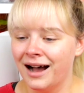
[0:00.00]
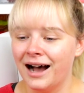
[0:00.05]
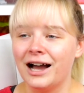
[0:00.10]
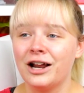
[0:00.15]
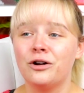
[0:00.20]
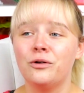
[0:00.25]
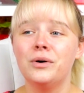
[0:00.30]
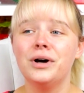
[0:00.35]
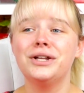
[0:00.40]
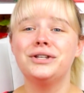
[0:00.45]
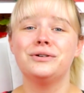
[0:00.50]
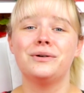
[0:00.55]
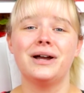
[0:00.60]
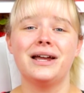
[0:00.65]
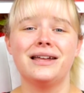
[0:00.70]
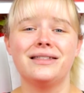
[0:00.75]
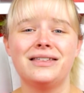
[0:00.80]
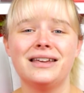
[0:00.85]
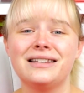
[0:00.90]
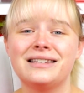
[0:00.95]
I don't want to do
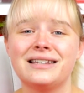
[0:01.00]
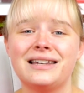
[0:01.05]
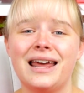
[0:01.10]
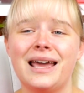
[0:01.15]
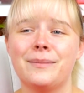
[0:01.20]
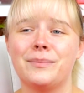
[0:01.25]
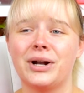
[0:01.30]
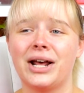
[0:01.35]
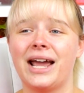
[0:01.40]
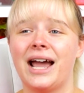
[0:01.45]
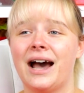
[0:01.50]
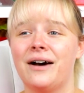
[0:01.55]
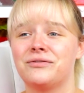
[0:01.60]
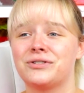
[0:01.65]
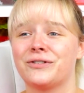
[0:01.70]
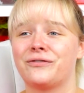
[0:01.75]
anything today, but I have